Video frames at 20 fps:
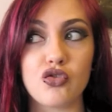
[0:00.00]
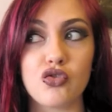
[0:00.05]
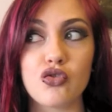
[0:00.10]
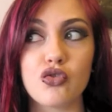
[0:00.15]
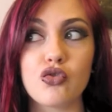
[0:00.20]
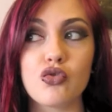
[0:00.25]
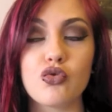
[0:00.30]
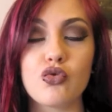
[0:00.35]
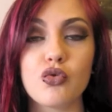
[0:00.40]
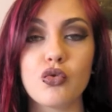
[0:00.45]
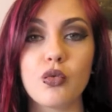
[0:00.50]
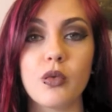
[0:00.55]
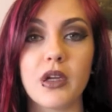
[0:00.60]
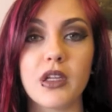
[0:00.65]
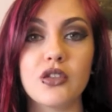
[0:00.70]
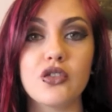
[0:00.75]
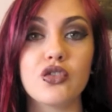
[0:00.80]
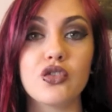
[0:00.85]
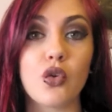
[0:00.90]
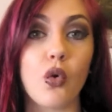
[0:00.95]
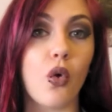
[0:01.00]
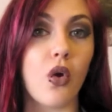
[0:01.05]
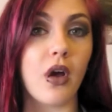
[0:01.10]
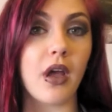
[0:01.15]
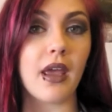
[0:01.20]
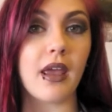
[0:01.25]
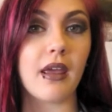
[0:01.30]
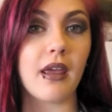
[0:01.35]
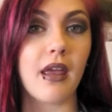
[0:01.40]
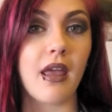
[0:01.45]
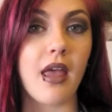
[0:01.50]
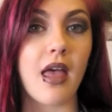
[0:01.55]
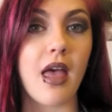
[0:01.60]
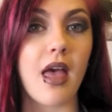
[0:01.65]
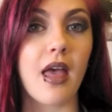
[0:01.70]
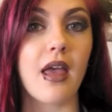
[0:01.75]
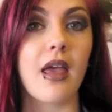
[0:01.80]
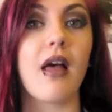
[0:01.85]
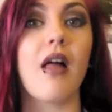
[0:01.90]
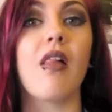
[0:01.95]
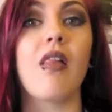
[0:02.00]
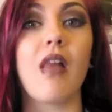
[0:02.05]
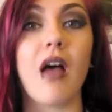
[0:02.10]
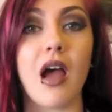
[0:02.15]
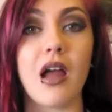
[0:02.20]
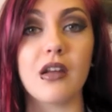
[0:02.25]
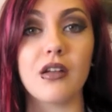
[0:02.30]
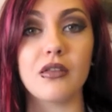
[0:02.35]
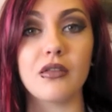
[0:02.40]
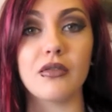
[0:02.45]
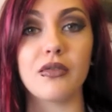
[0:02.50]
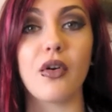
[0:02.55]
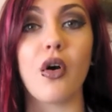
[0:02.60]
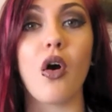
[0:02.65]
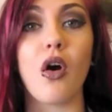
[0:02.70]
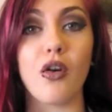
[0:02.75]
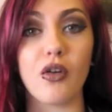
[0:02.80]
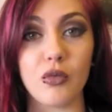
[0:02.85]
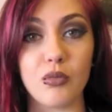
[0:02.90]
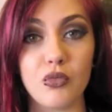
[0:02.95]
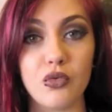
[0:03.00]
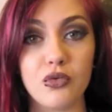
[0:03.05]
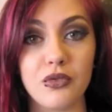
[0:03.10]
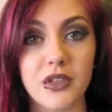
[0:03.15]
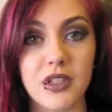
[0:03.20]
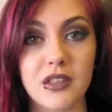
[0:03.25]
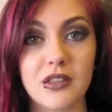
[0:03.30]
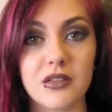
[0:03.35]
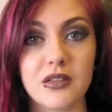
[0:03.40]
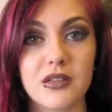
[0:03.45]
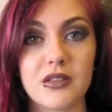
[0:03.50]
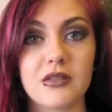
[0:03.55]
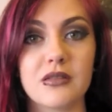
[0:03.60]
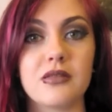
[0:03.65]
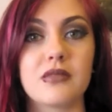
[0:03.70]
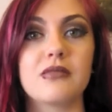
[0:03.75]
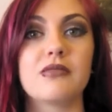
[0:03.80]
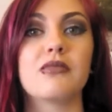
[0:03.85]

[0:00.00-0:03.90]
do enjoy a lot of horror movies.